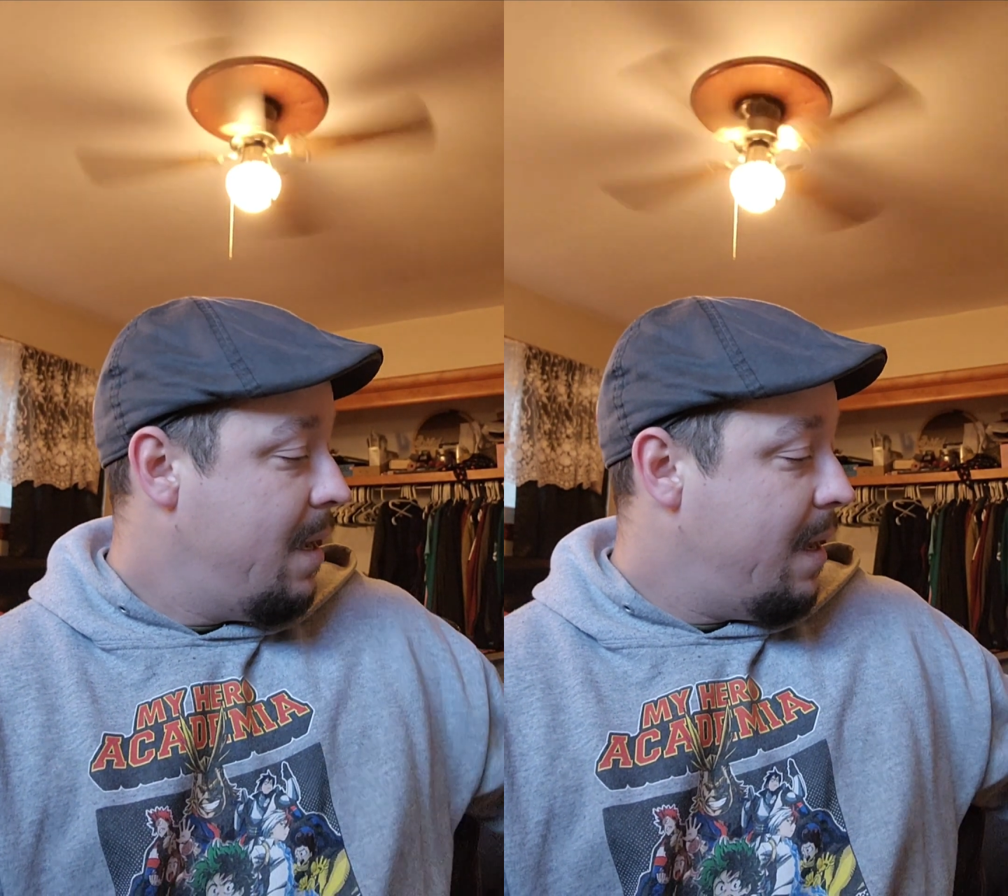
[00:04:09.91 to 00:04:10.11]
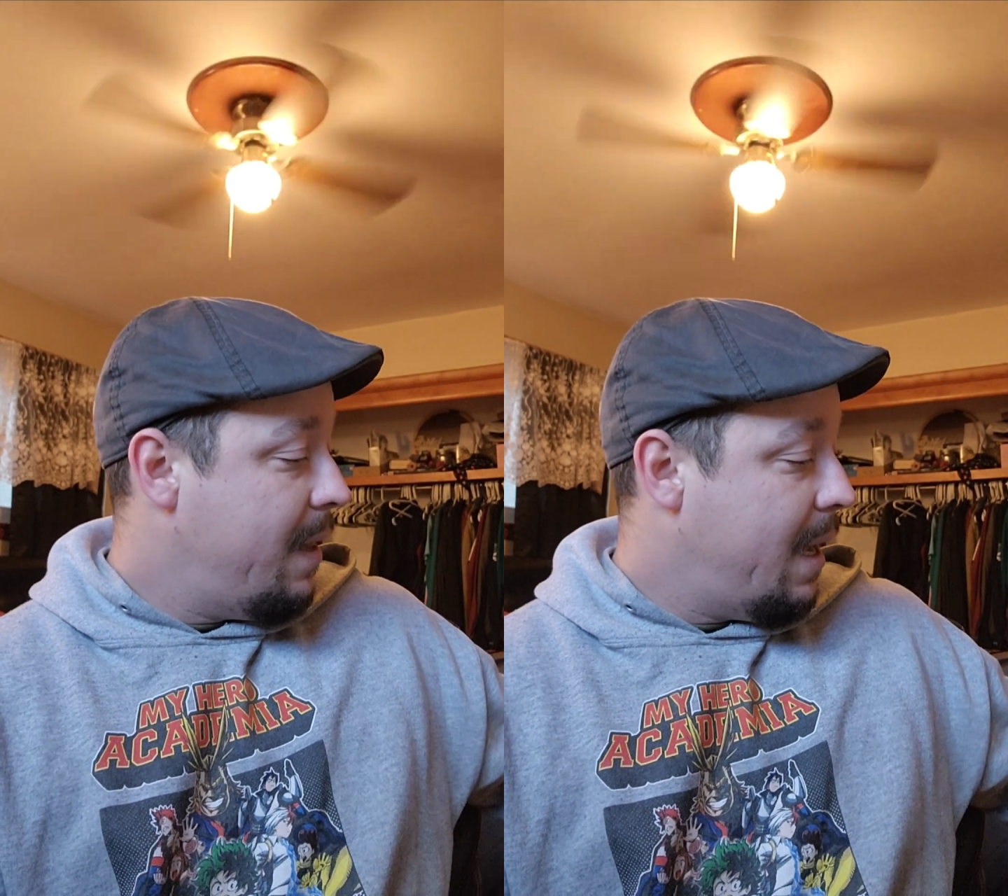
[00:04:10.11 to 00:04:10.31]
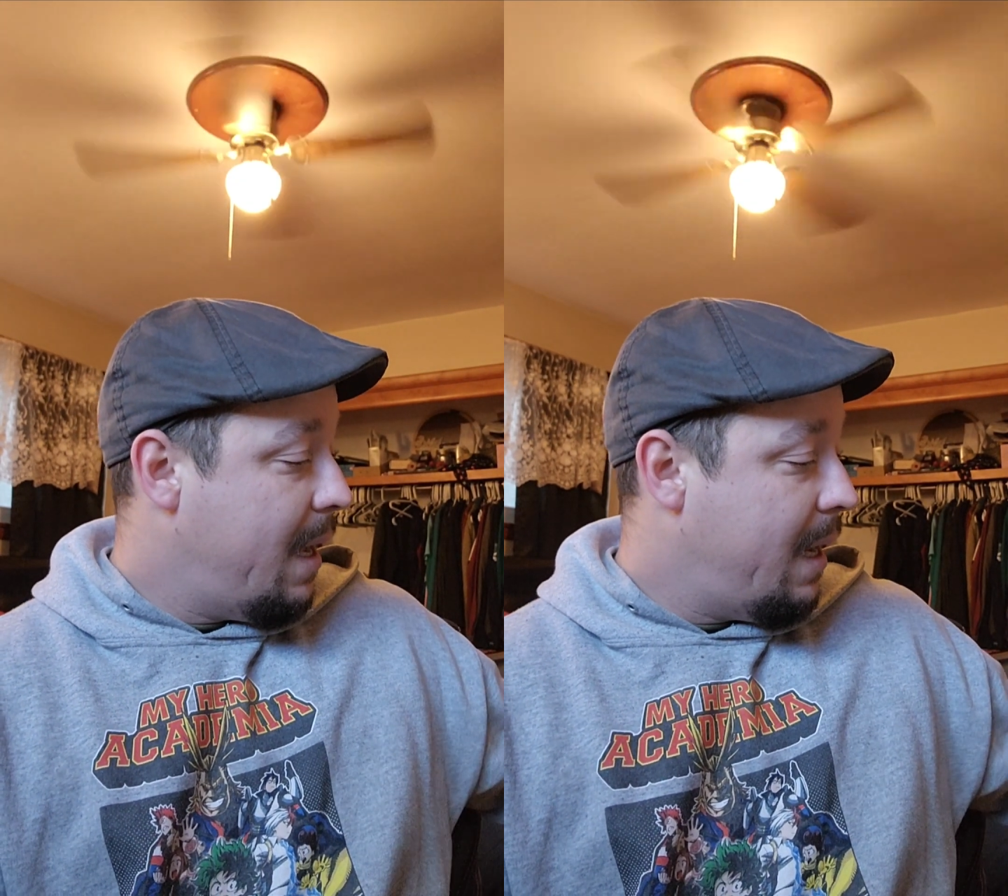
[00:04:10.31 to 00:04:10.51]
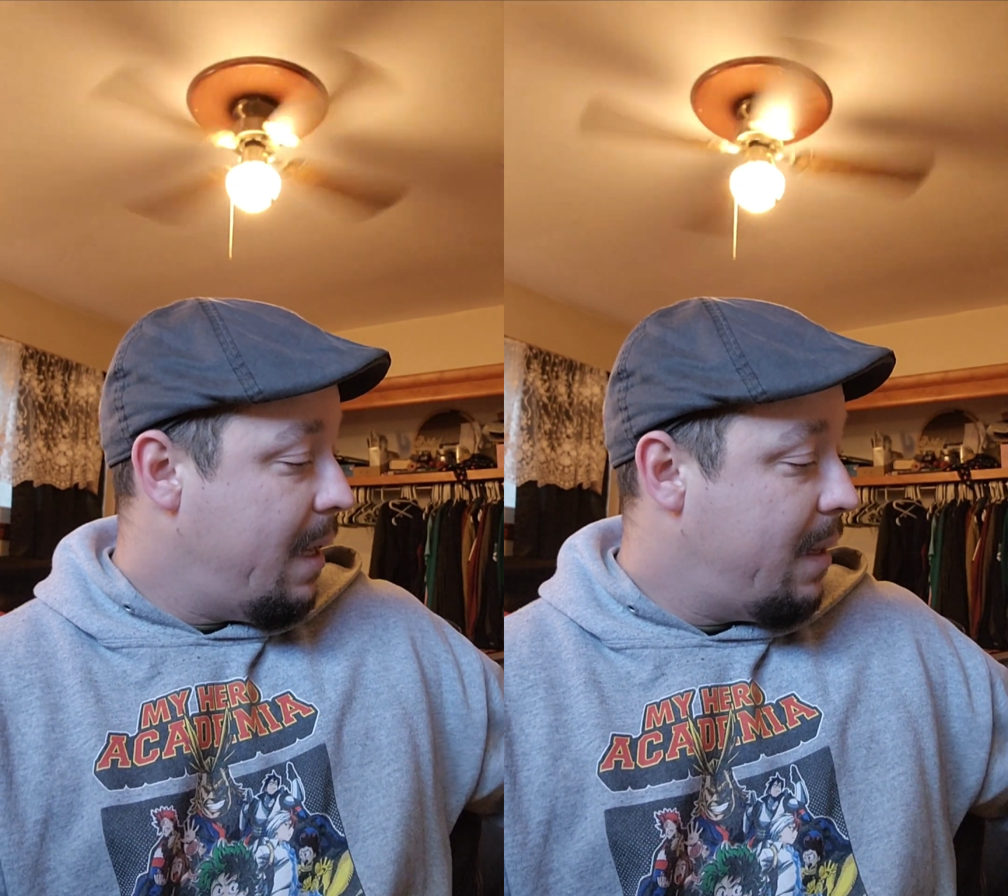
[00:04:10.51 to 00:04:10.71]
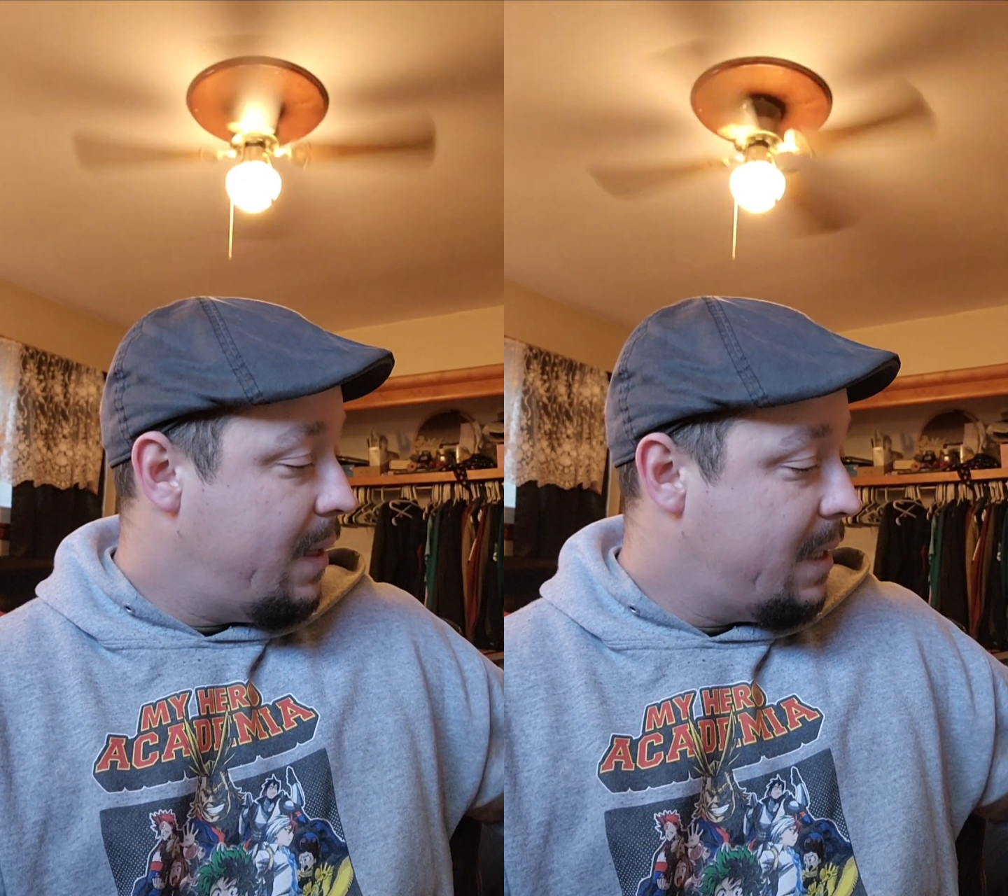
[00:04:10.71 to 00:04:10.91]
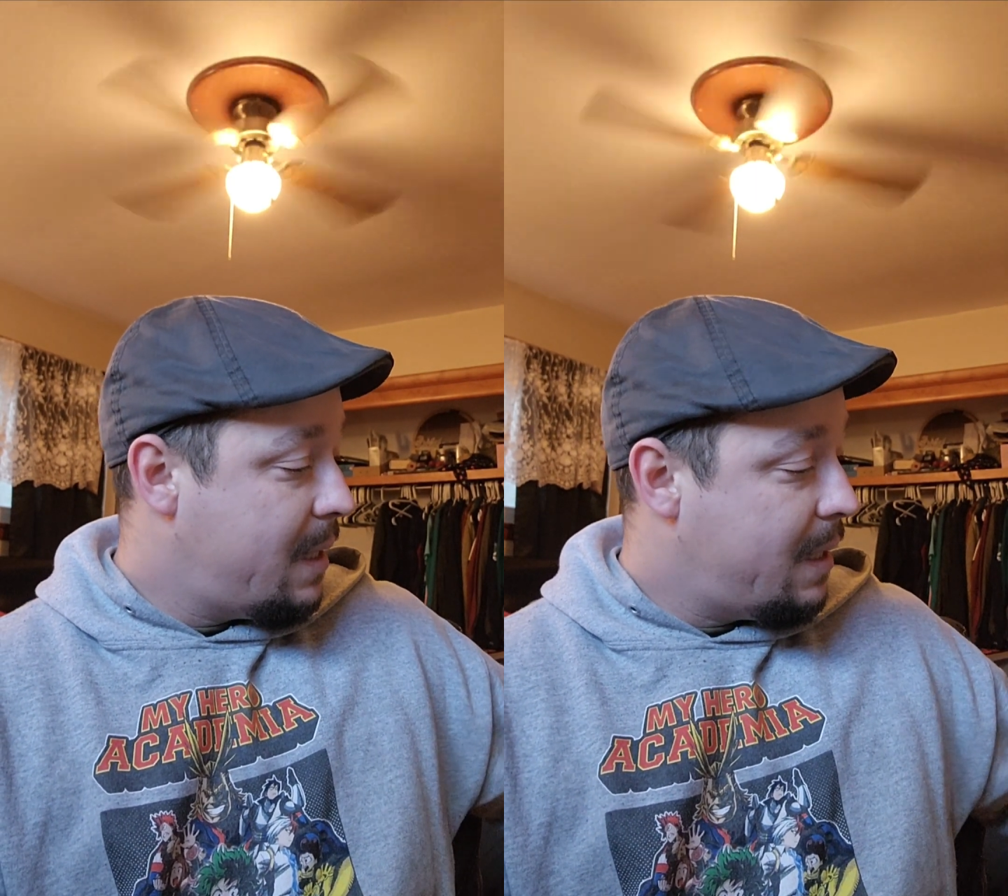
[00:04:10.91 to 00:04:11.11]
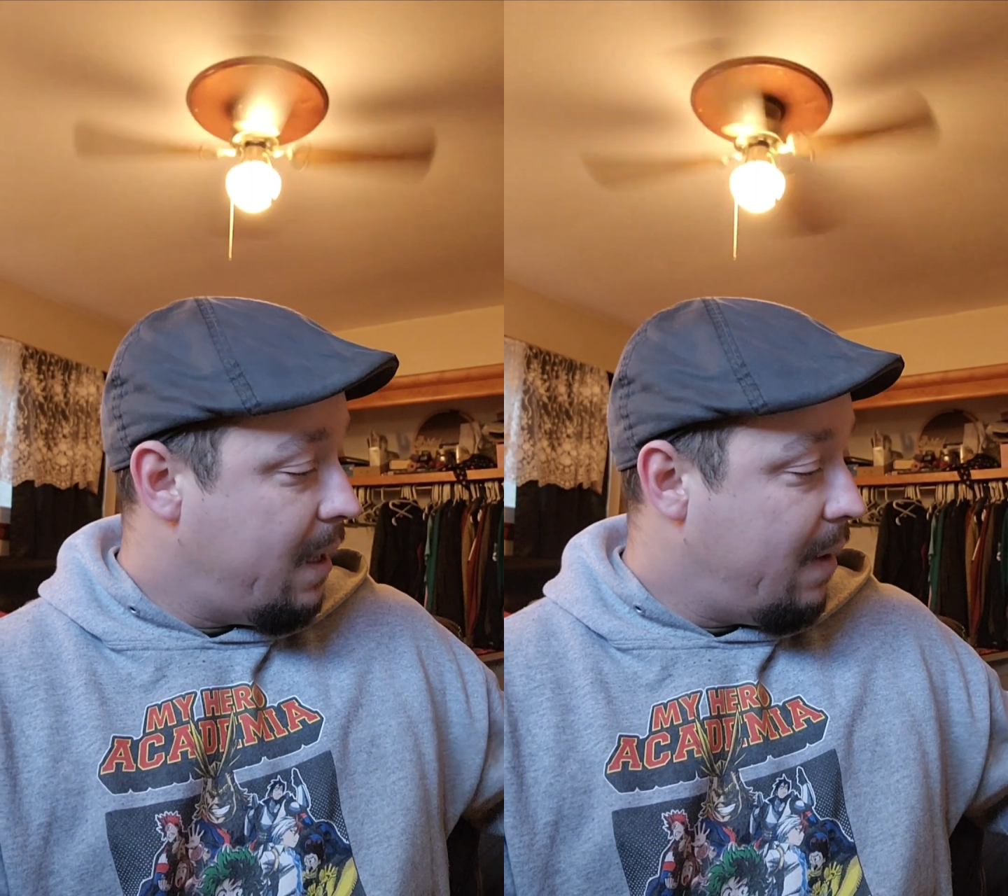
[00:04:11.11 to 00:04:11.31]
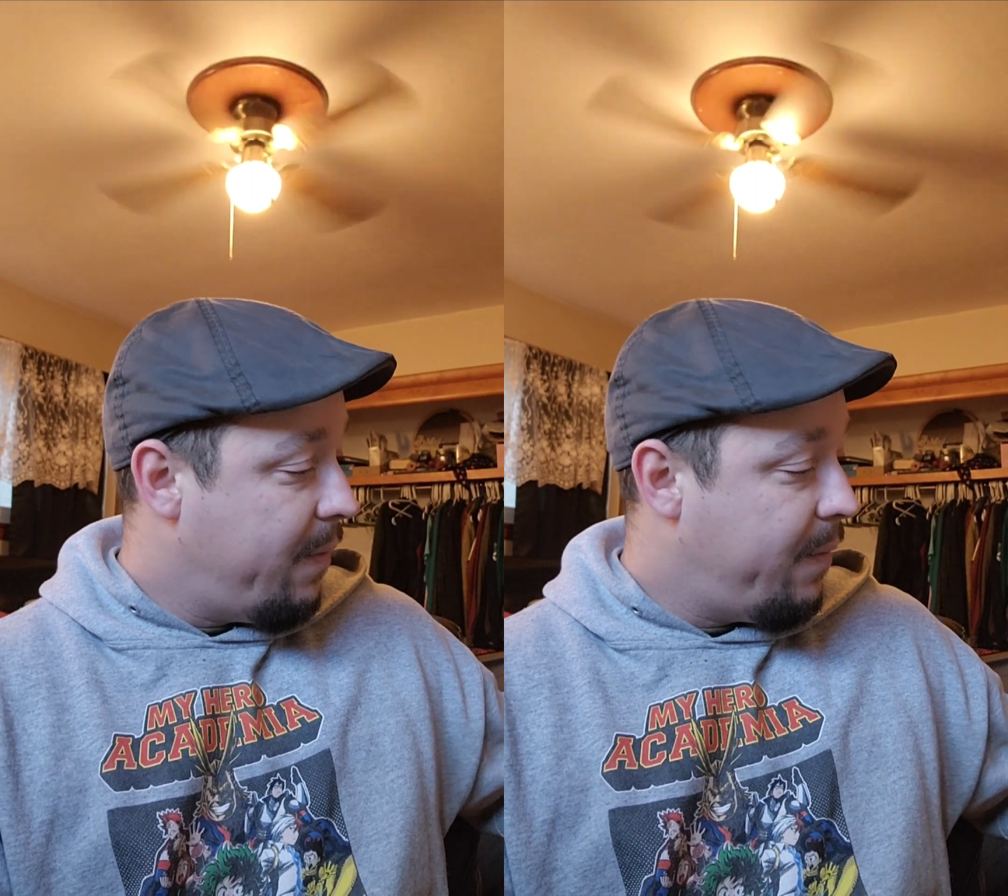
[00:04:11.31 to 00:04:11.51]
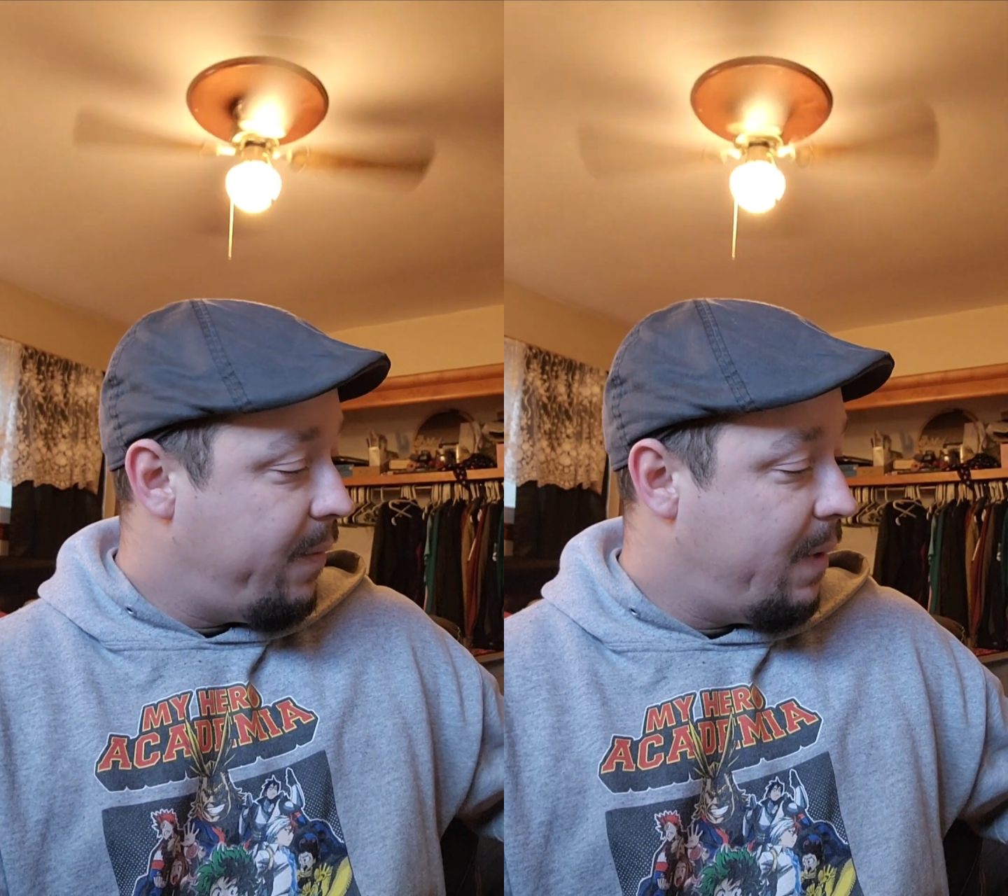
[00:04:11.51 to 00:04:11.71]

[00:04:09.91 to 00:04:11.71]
And then this stuff